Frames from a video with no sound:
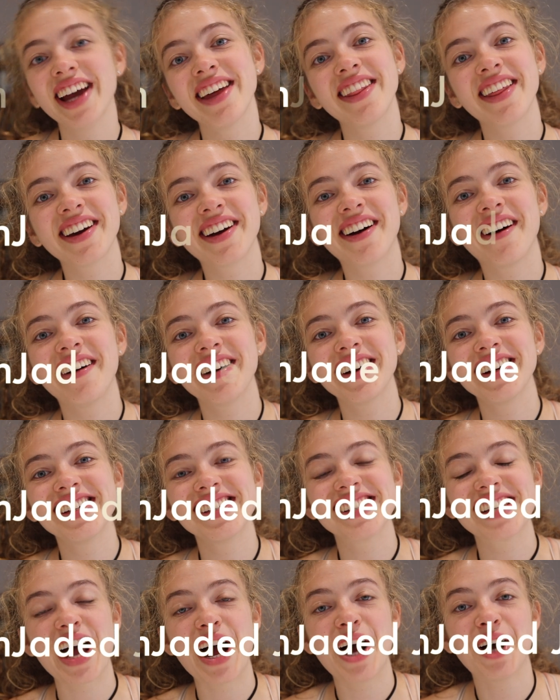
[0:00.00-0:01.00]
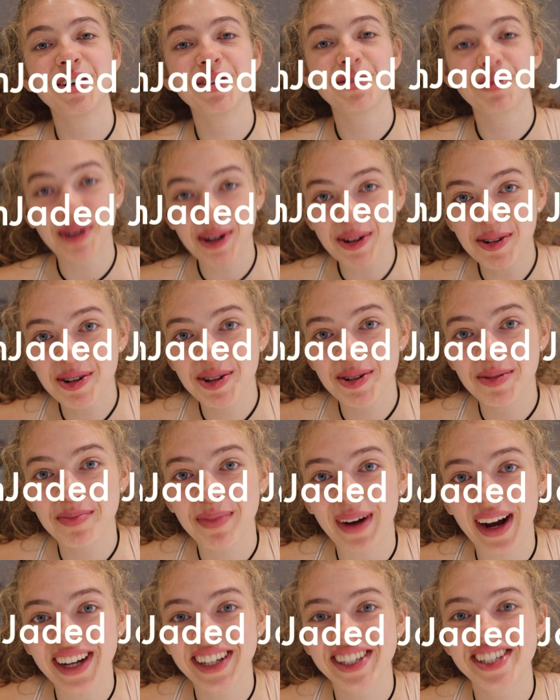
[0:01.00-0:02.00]
there guys, and welcome
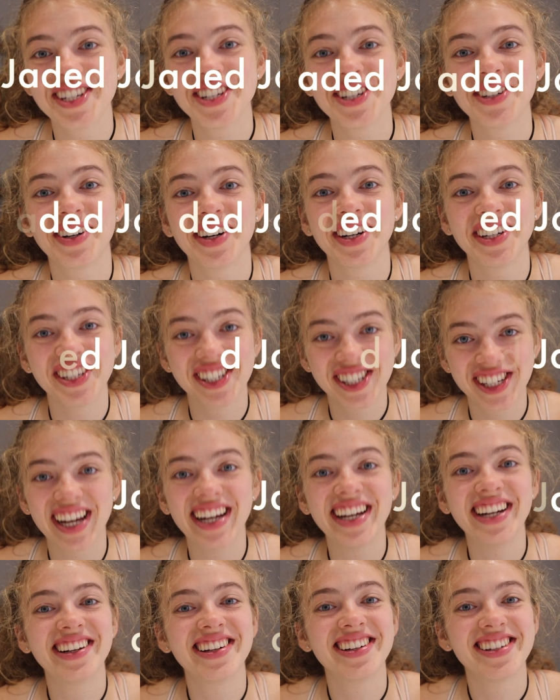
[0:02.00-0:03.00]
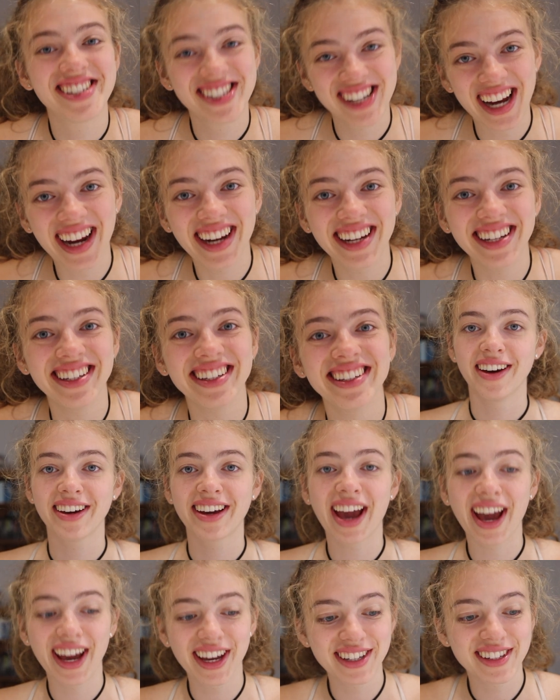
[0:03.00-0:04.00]
back to UnJaded Jade.
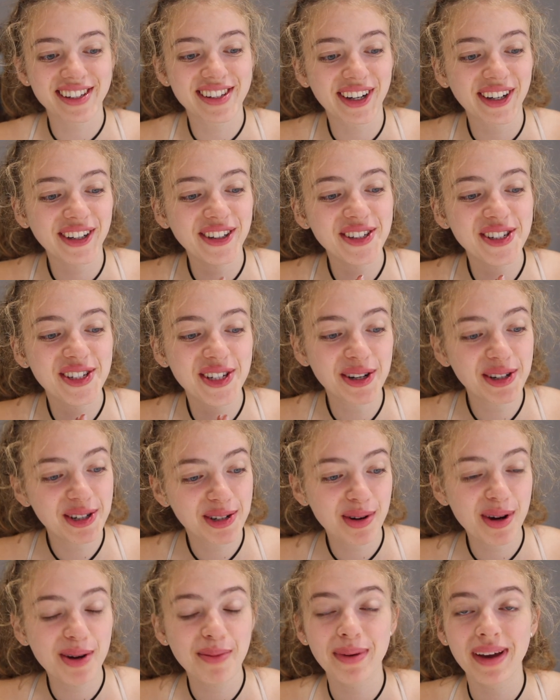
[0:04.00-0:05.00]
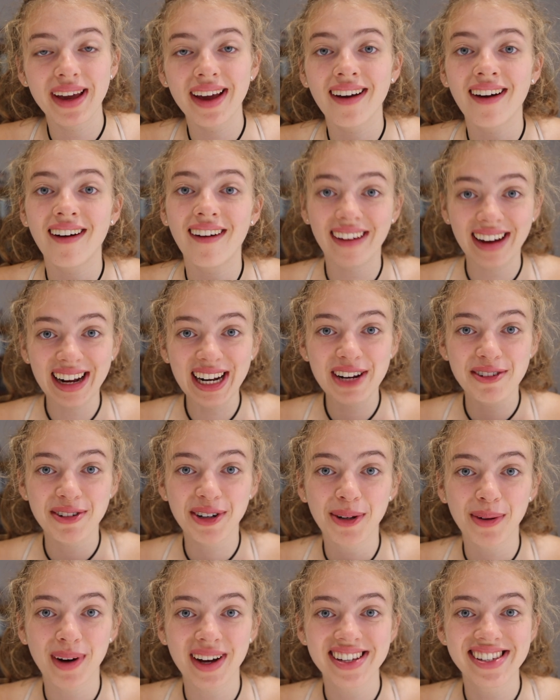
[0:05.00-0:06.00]
Okay, so due to it being highly
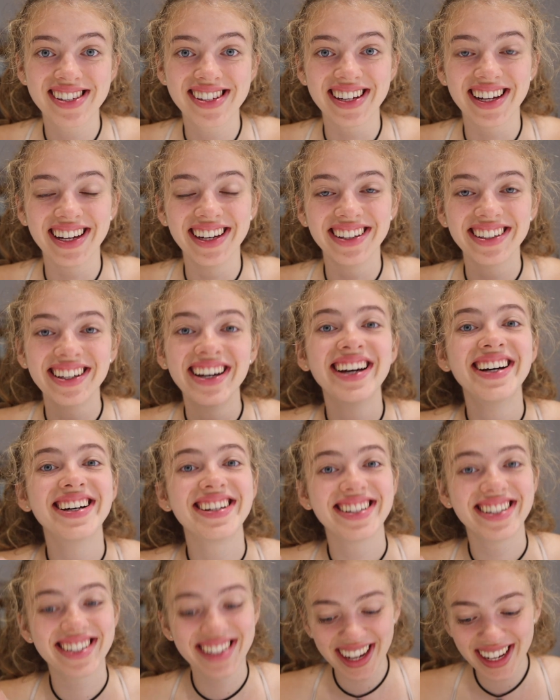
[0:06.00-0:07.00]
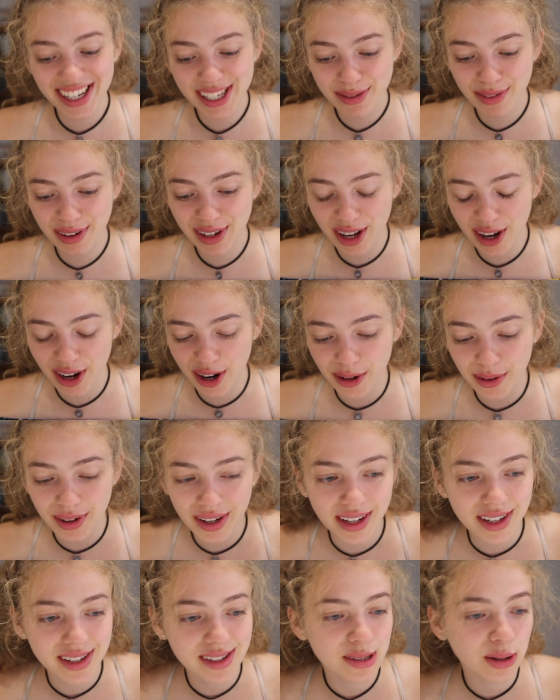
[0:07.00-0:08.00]
requested, today's video
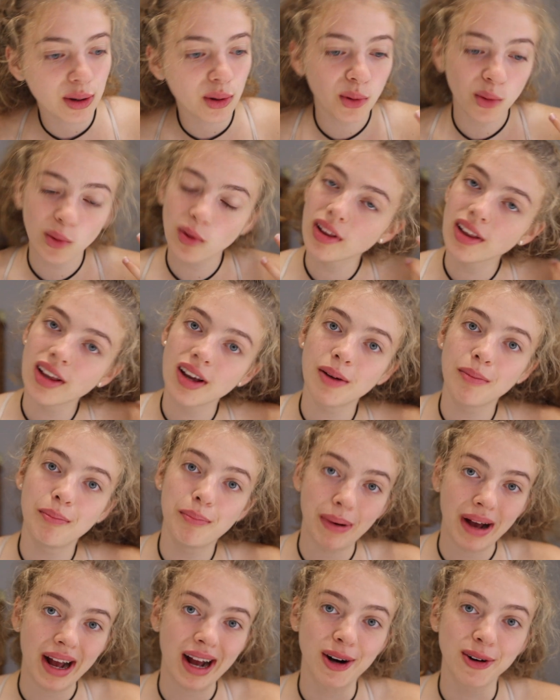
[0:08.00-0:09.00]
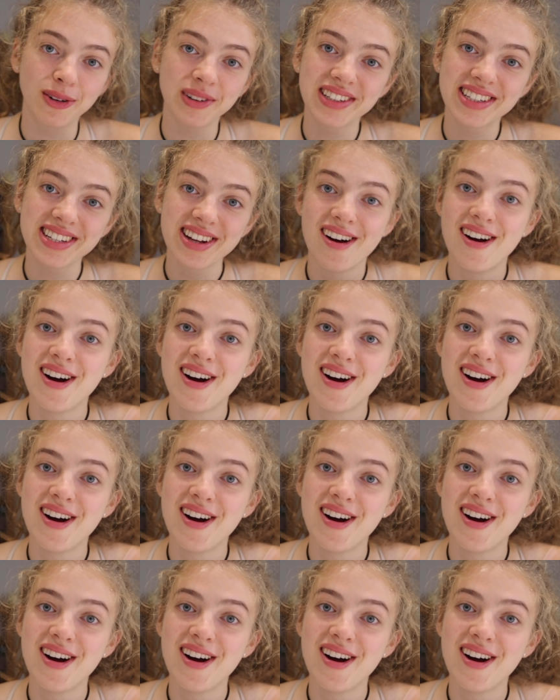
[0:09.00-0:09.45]
is all about